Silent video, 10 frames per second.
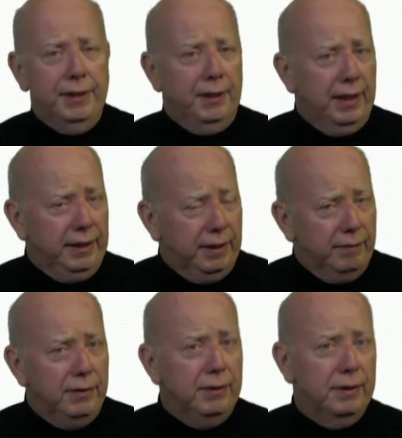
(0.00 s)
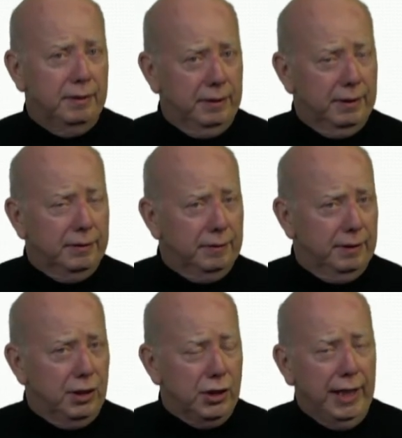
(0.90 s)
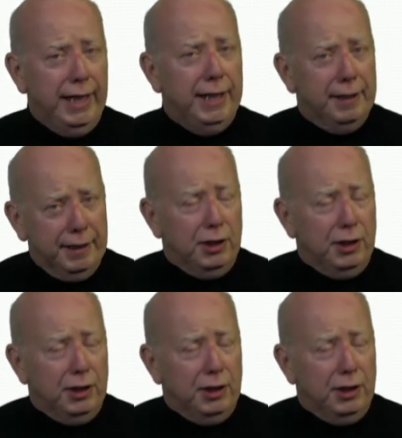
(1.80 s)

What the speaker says: And there I give you the chain